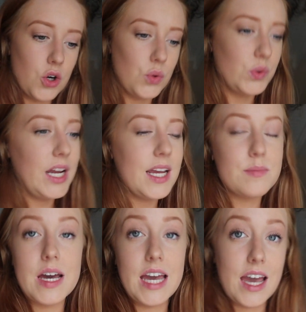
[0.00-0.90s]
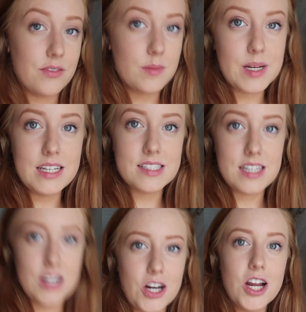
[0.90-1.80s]
her way, but everybody is
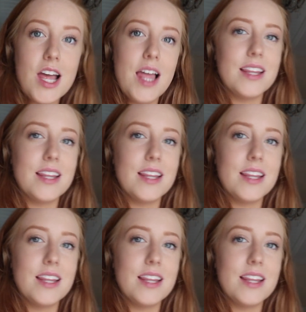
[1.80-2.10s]
here.